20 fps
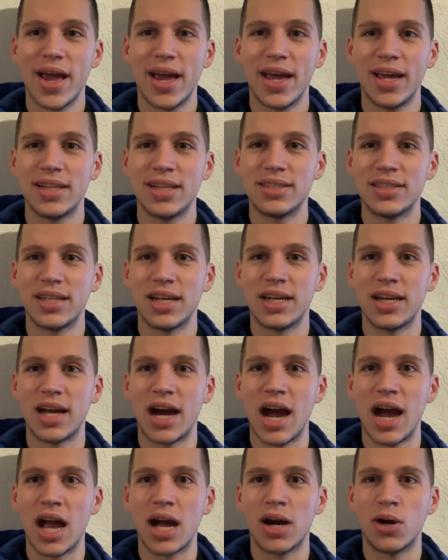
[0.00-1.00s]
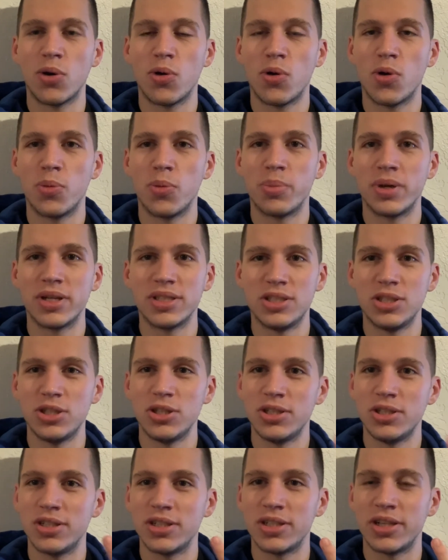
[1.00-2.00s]
And then I'll hope I see
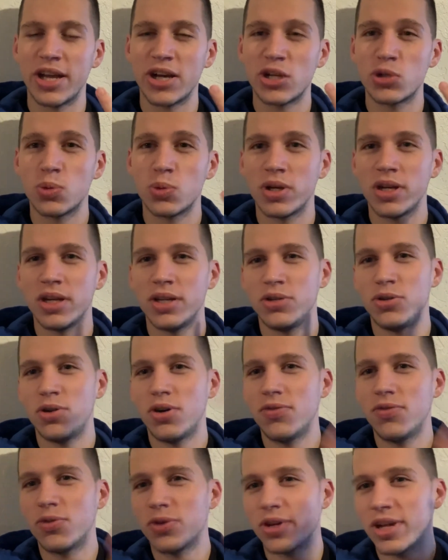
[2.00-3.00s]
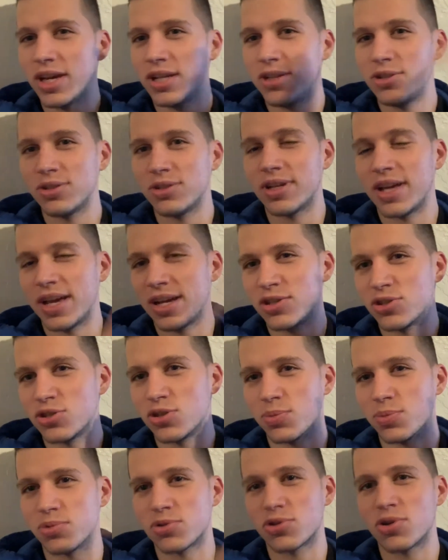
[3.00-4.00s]
you in the next one. And don't forget to like
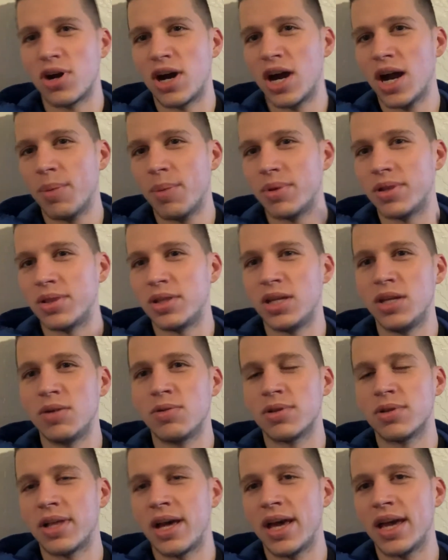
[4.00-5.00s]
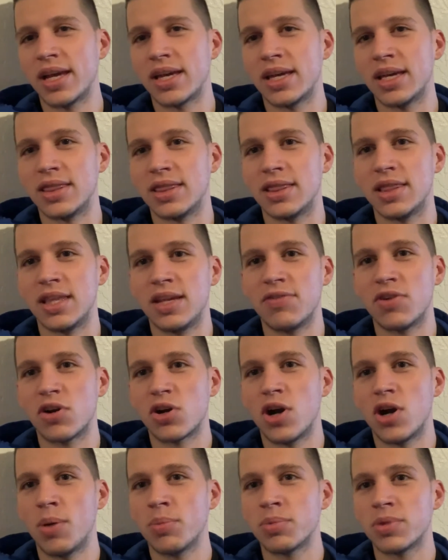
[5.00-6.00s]
subscribe and leave a like and leave a
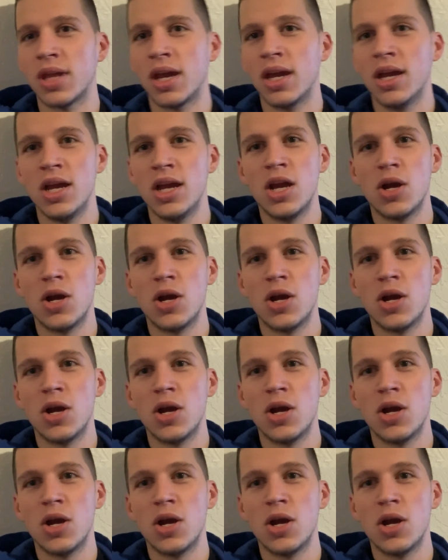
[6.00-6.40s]
comment.